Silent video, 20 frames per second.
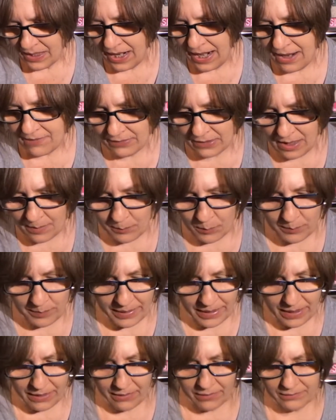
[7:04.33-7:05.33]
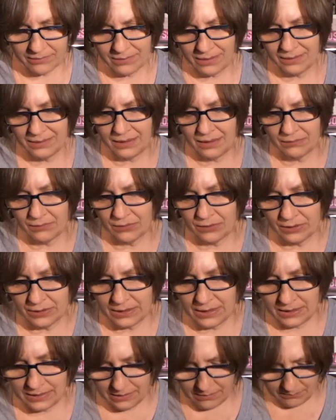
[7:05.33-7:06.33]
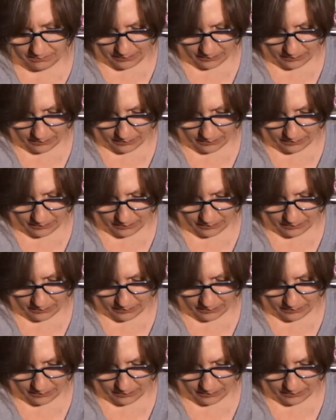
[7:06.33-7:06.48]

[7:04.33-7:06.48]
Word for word: I have a couple pair. Not that I really need them,